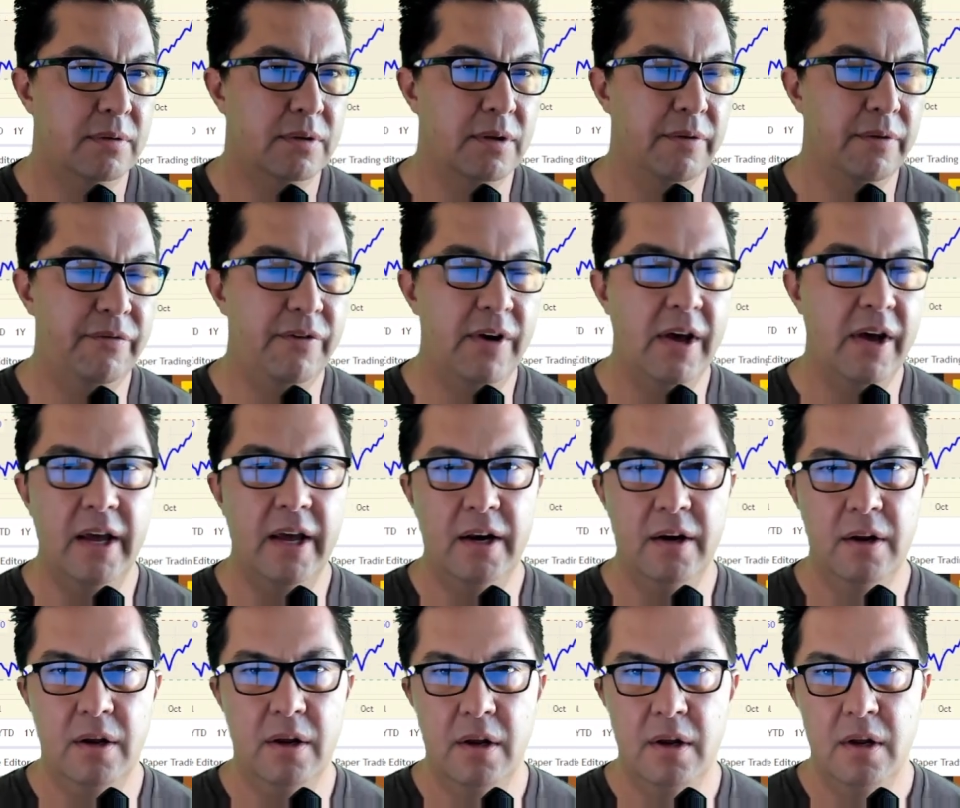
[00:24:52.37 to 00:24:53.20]

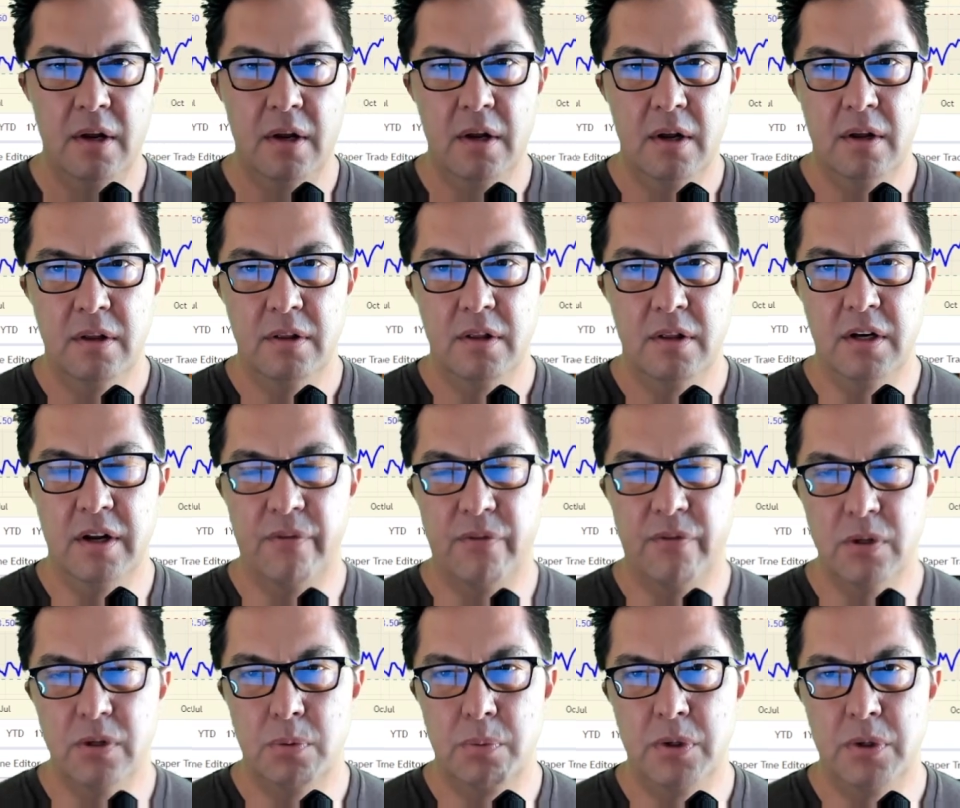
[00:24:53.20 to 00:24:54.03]
Fed, the
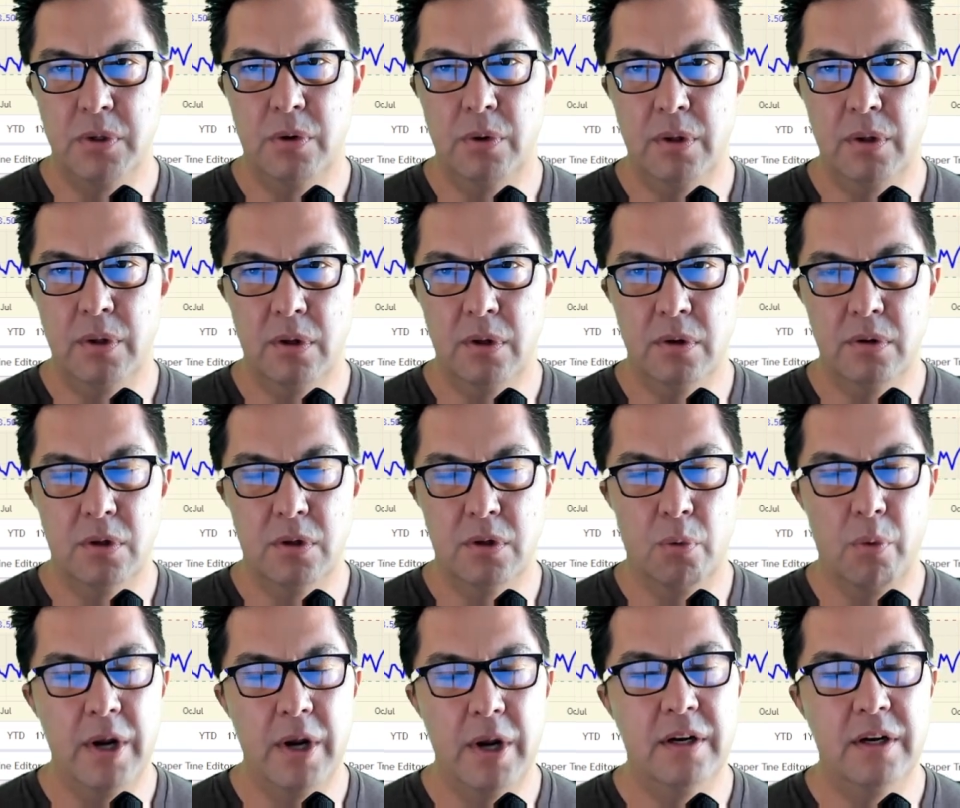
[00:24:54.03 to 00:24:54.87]
difference between
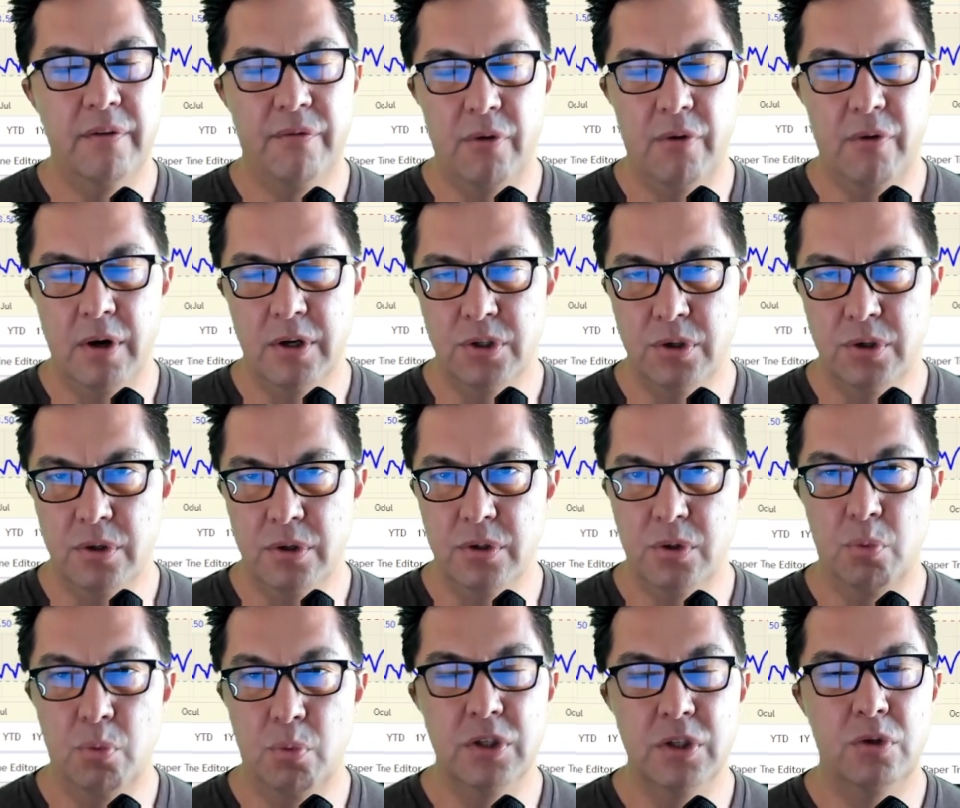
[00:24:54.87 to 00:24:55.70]
the rate
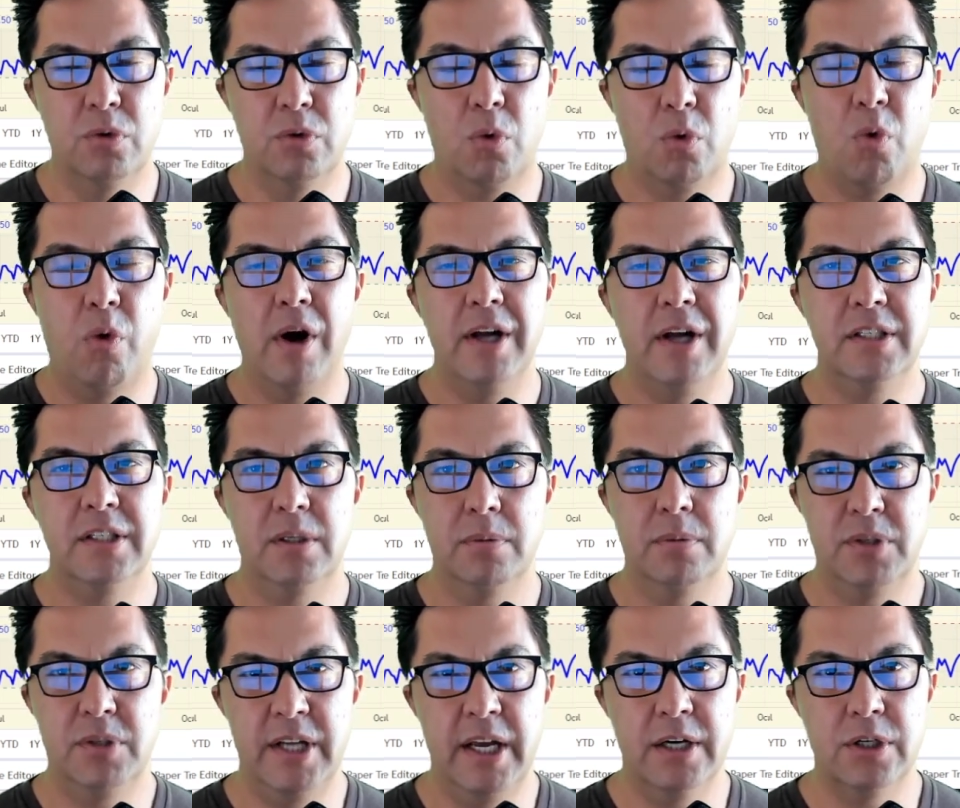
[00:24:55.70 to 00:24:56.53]
differentials was quite
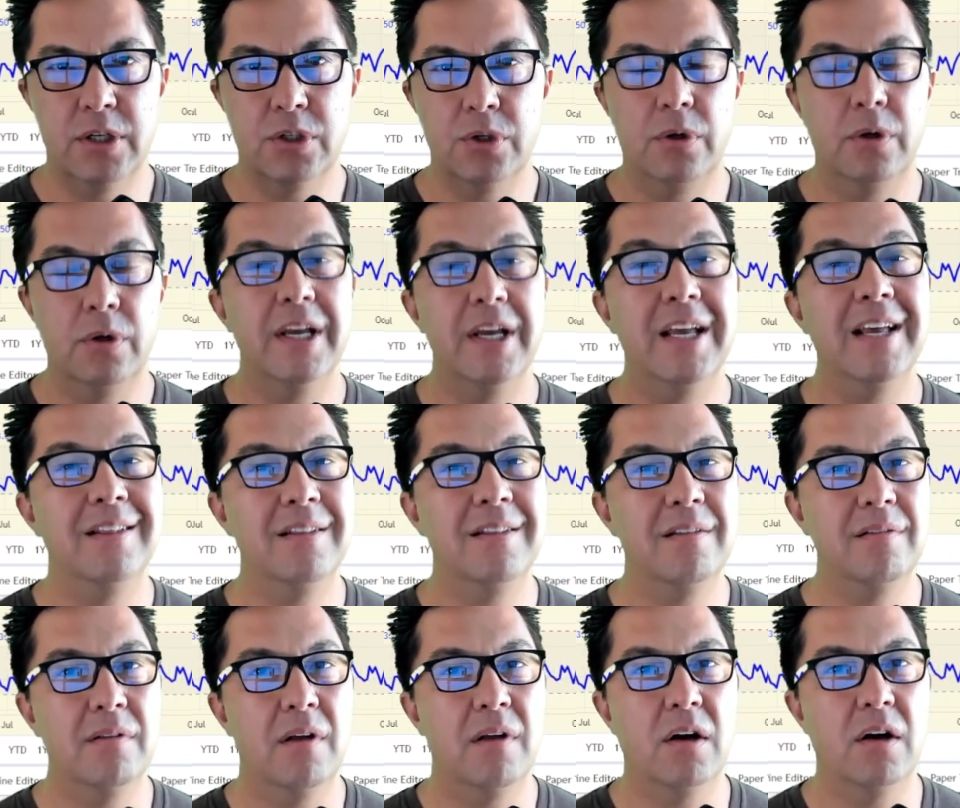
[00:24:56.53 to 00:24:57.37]
substantial
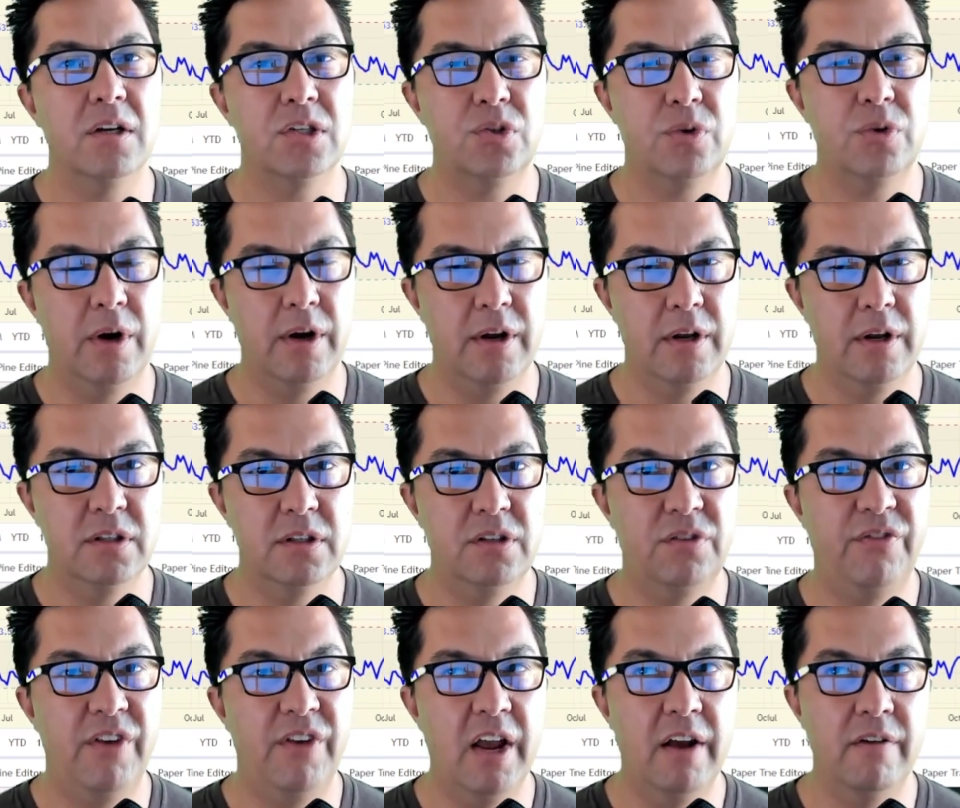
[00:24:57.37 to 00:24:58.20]
in Australia's
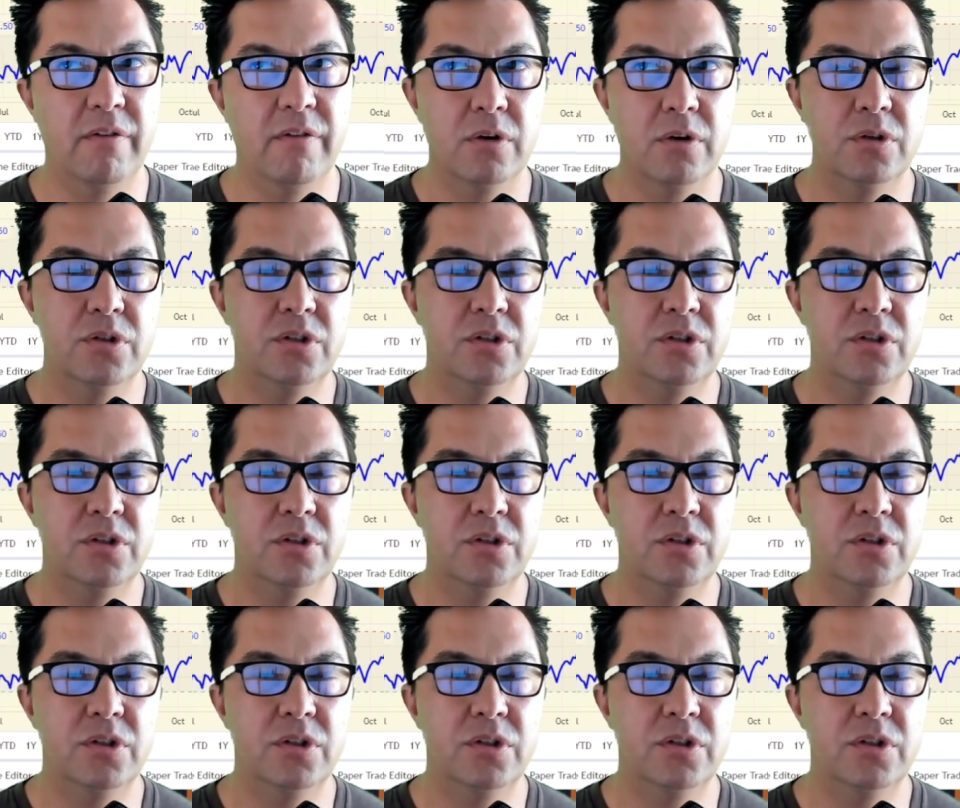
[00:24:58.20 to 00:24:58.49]
favor.